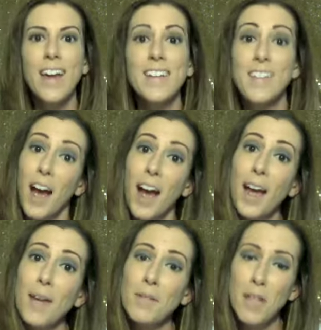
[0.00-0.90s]

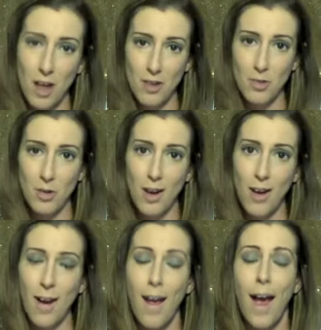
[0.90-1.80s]
Time to contour.
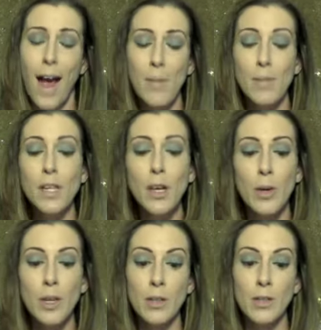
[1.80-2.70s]
I'm going to go
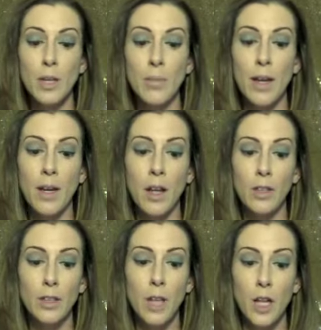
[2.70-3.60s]
in using my Color
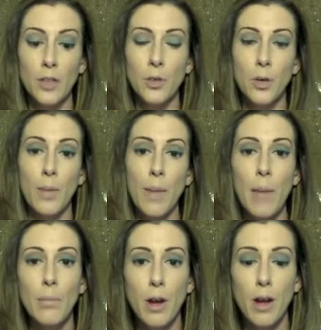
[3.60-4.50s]
Contour Matte
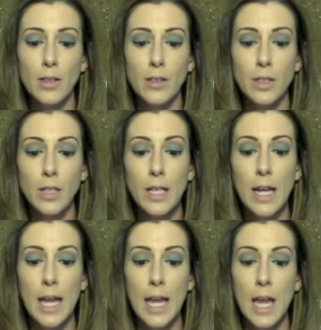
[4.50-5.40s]
Bronzer
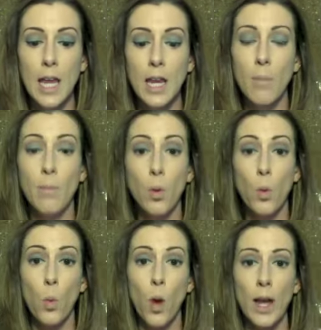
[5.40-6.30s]
in number
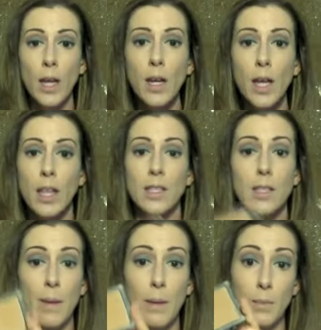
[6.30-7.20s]
1. This is
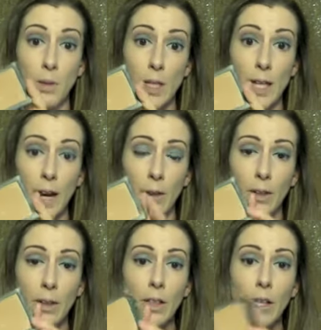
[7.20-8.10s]
by
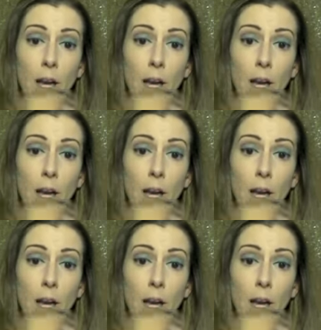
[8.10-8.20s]
Beautycounter.